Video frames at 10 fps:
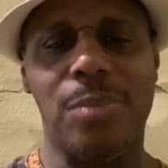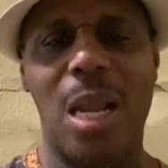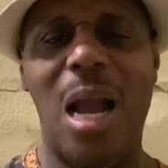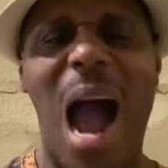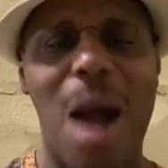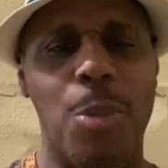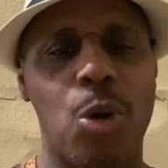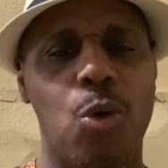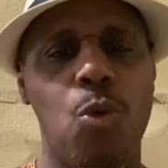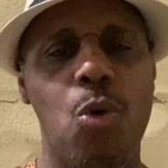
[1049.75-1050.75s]

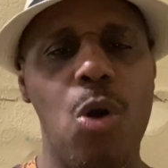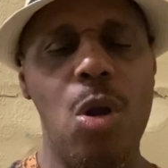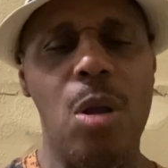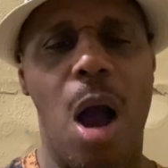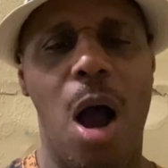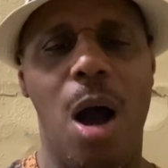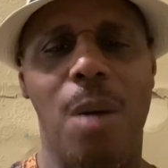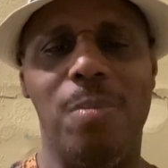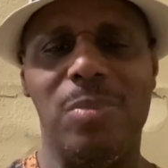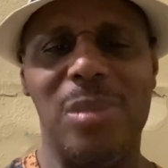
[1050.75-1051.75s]
comical
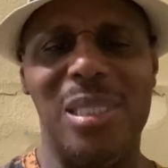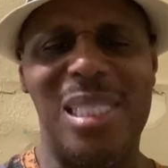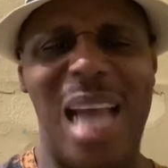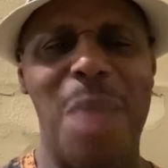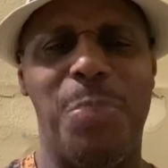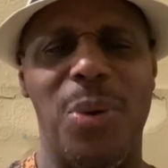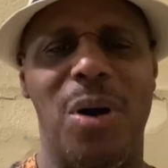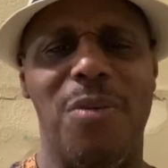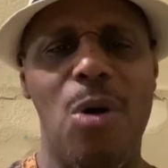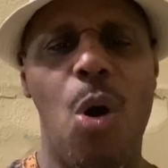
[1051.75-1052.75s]
type
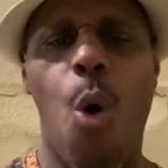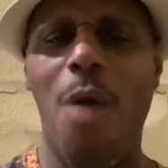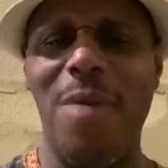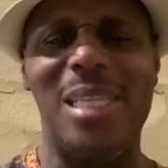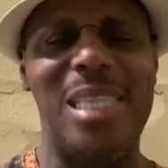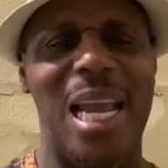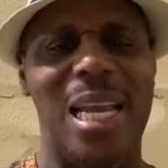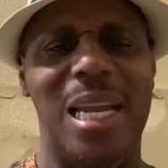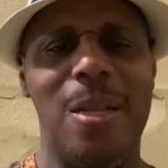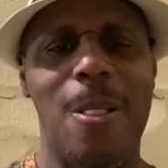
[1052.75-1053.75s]
of
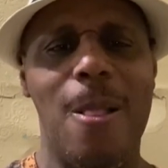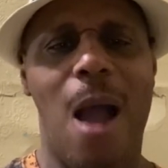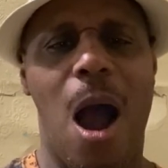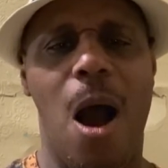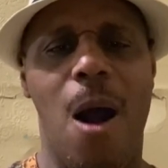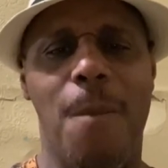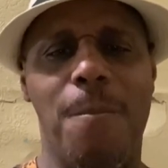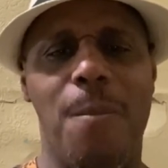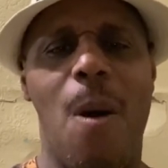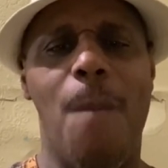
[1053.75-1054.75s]
orientated
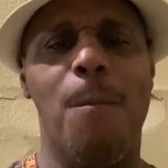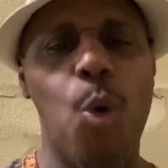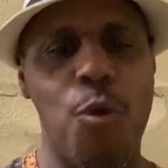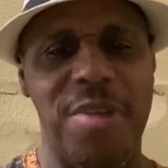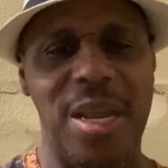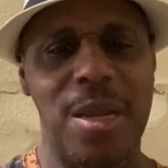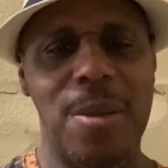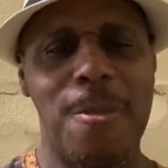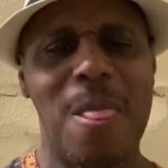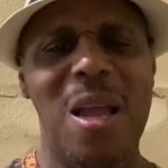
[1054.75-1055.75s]
movie,
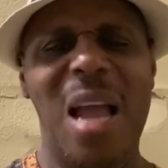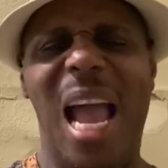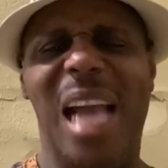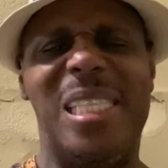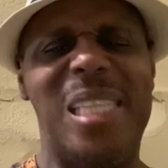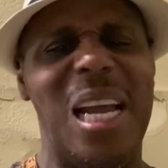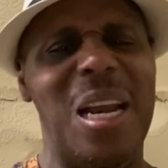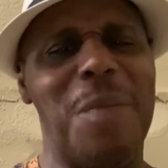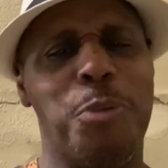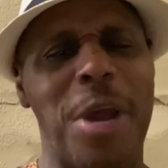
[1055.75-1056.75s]
instead
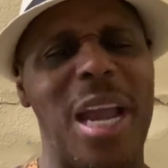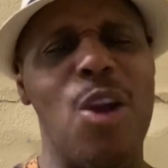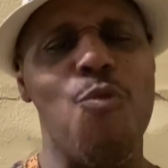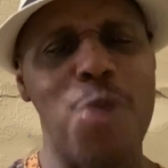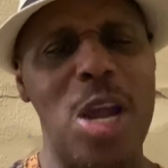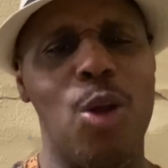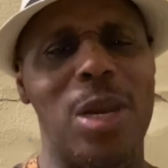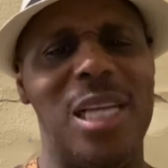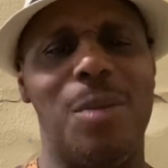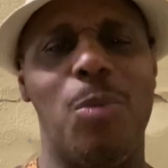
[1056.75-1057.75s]
of bringing the
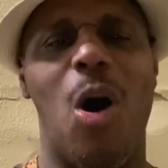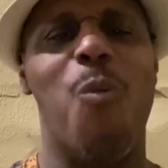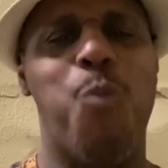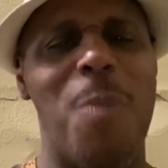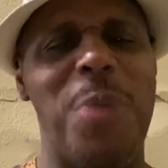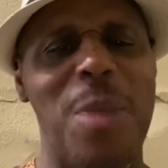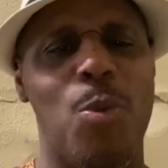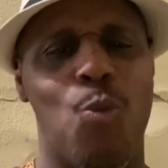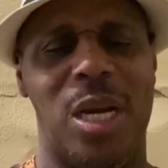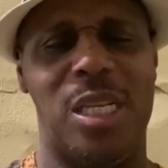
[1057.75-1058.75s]
realism of what people
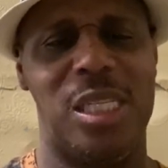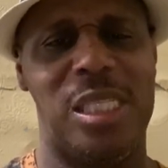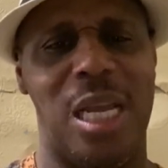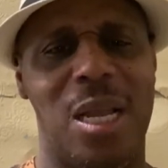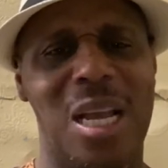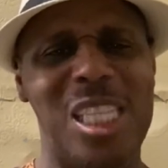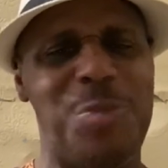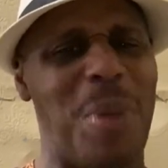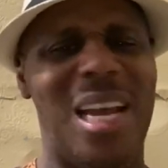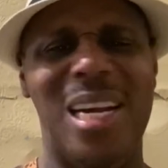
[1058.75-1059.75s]
wanted to see.
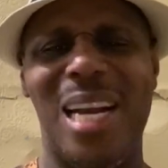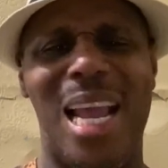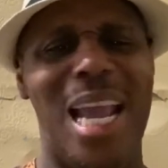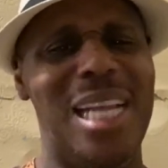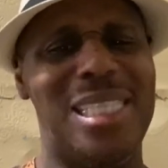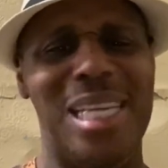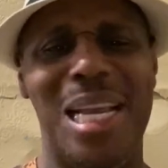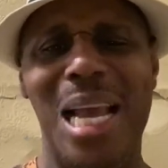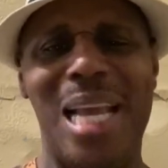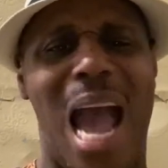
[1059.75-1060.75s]
Spike could have easily
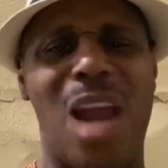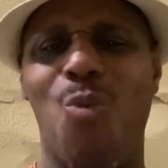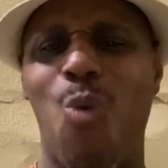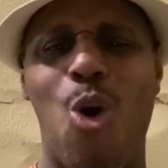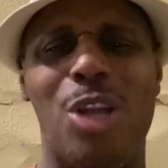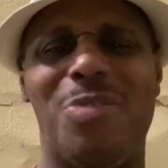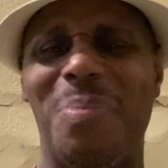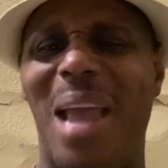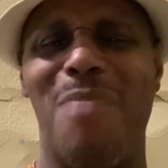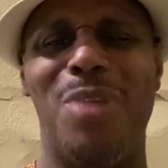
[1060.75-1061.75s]
got awards from
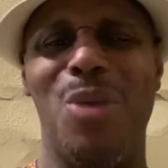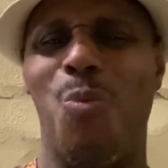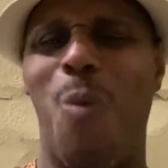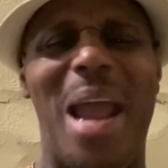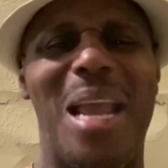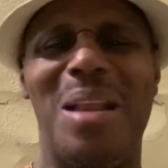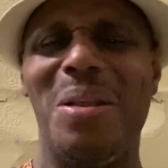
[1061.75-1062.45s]
every white